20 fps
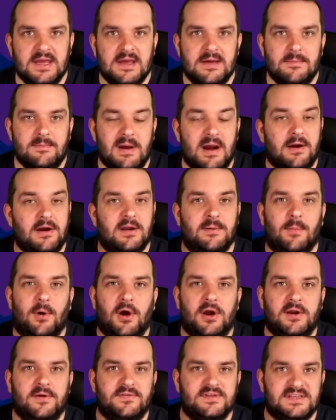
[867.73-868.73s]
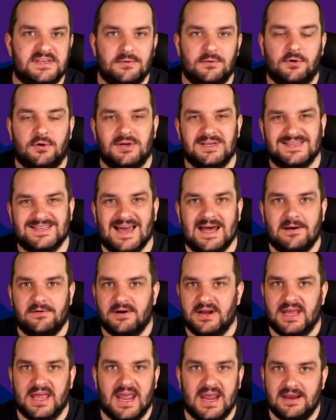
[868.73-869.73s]
bearing in mind I've still got Salah
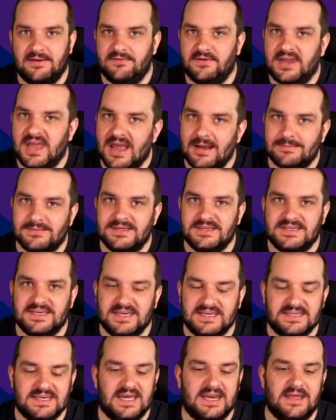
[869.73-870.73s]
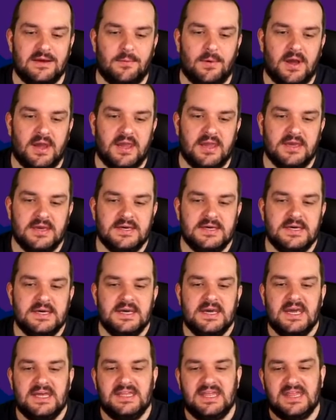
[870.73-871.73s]
and Kane for captaincies anyway.
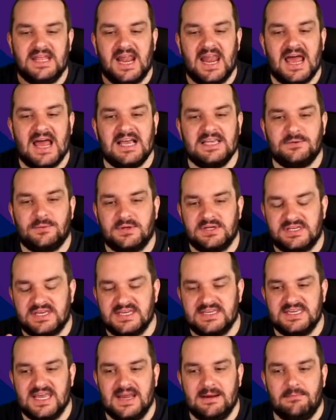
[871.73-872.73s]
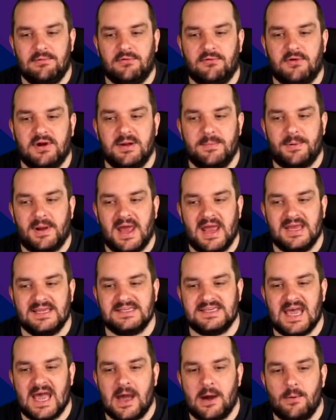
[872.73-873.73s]
And then the last one is the same three
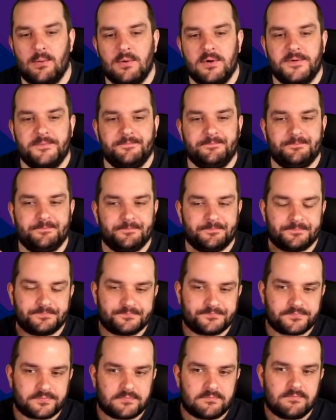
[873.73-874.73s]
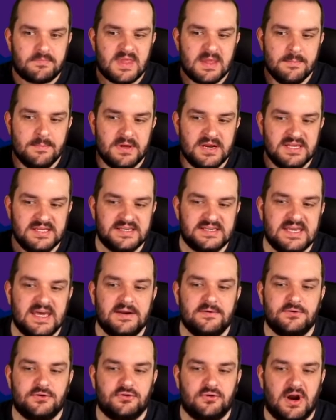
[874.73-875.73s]
players out, but
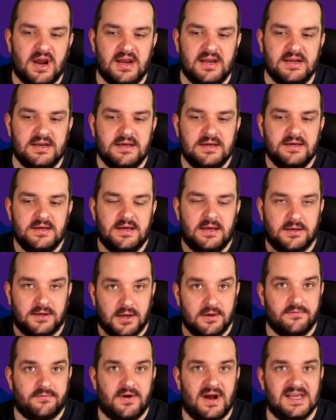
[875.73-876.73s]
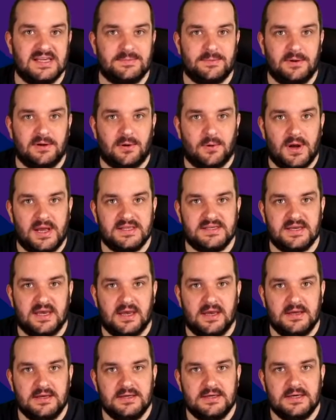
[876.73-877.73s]
instead of Trent I go for
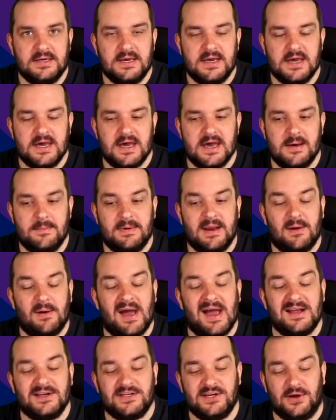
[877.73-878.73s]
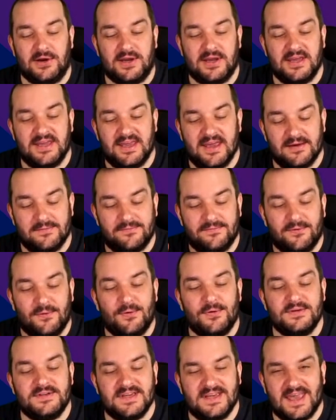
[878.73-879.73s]
Azpilicueta. Now actually I can
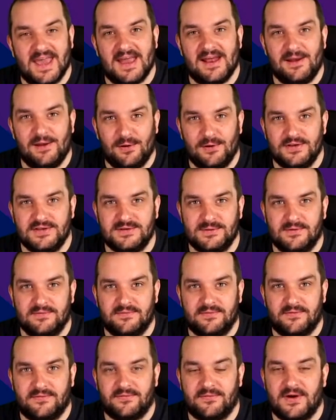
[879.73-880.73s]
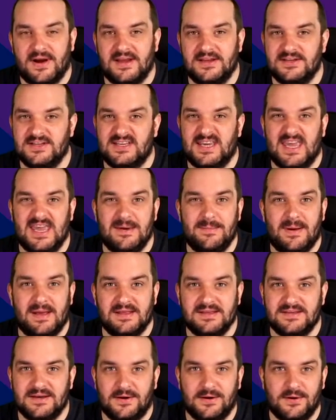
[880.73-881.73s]
afford to get Alonso in for free and just keep
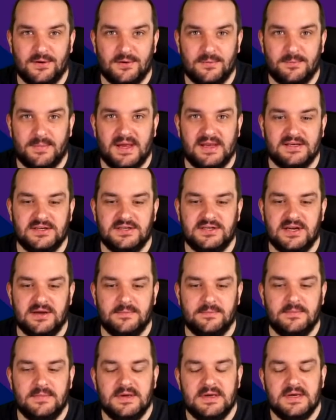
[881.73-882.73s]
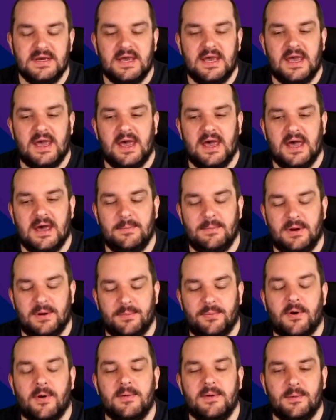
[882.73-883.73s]
Antonio and bench him, but I
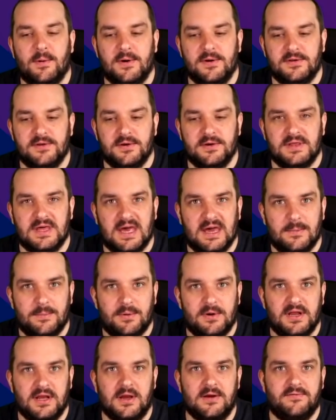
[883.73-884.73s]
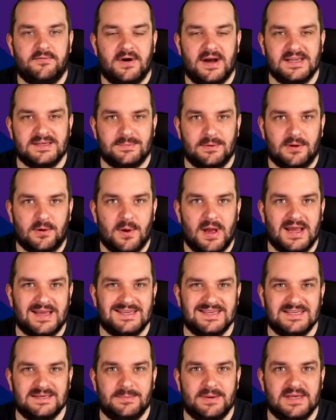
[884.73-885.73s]
probably won't do that. I'll probably go for Azpilicueta because
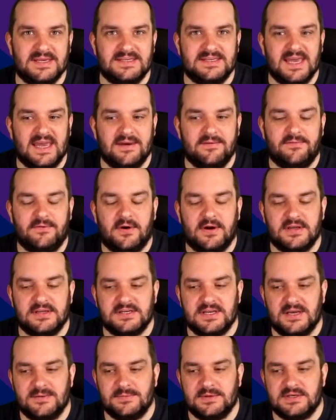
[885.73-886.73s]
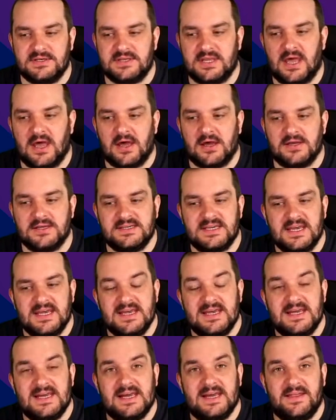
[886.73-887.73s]
he's a bit safer in terms of starts,
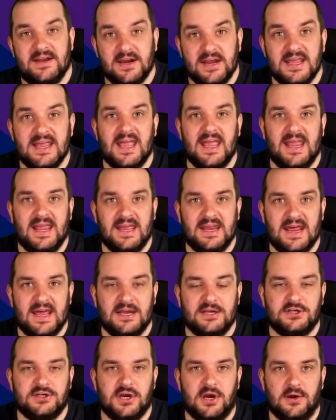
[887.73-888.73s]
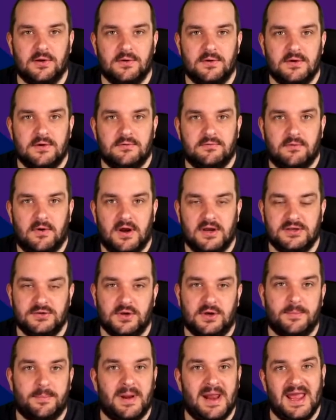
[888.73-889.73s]
and then I can get Iheanacho. Right, so
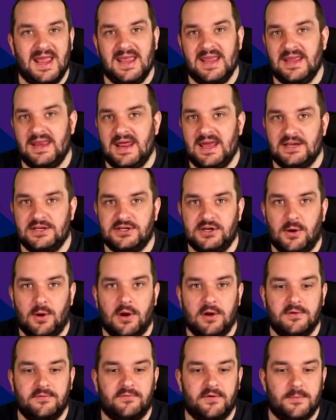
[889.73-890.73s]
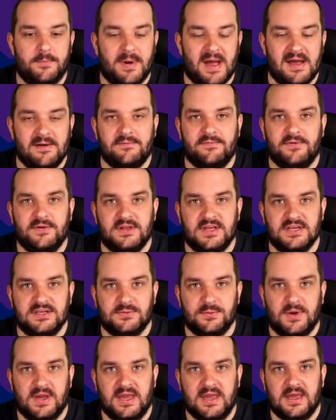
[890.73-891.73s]
I could play Iheanacho over Bamford
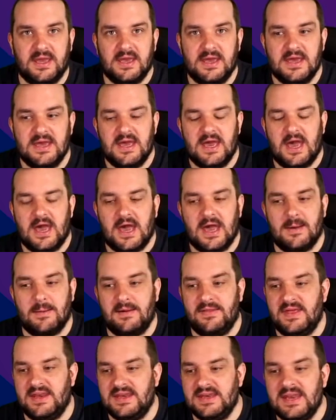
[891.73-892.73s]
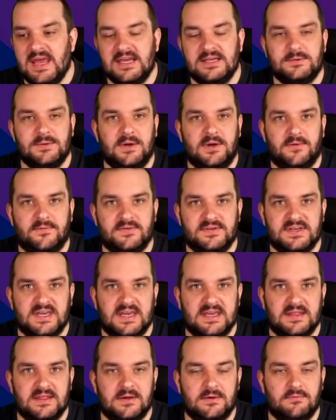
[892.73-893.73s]
this week, and then next week,
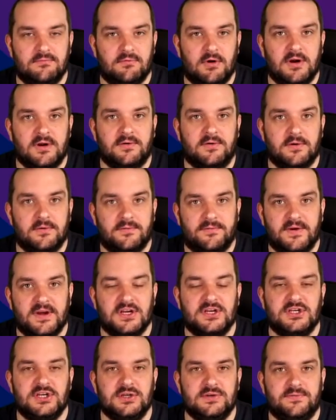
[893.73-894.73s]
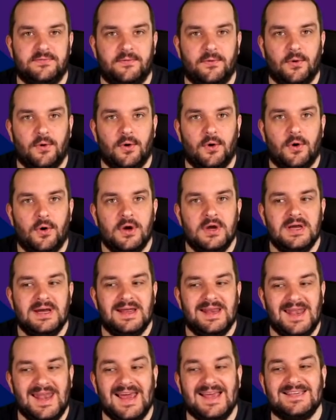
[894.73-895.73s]
obviously, the run of good fixtures for
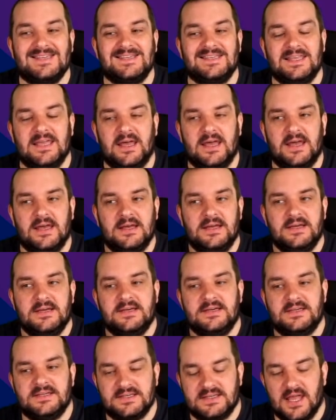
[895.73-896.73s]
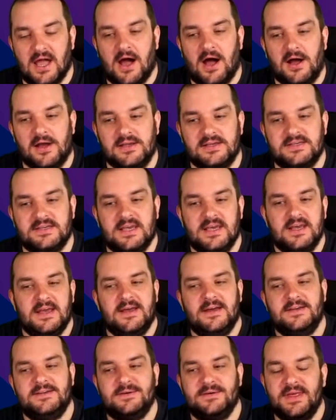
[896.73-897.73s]
Leicester starts.
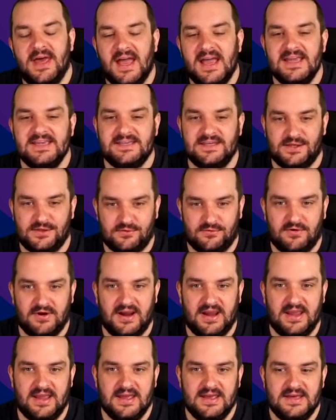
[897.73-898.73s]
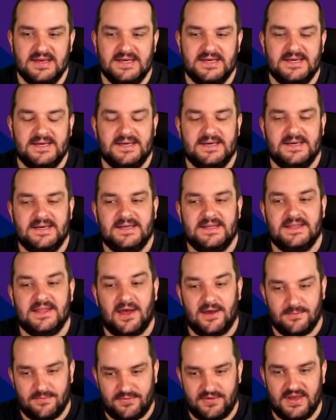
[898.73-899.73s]
So that is the three that
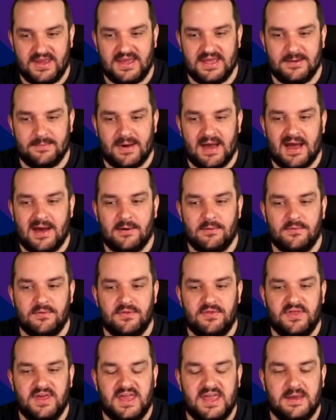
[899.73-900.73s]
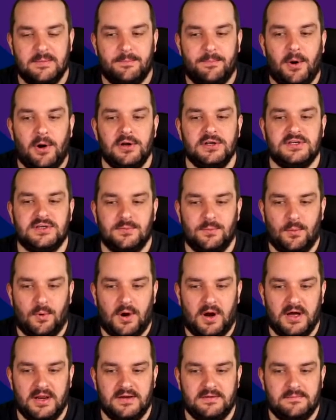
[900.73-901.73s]
I'm thinking about. The bottom
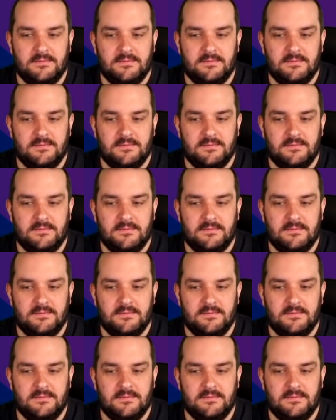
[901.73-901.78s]
one,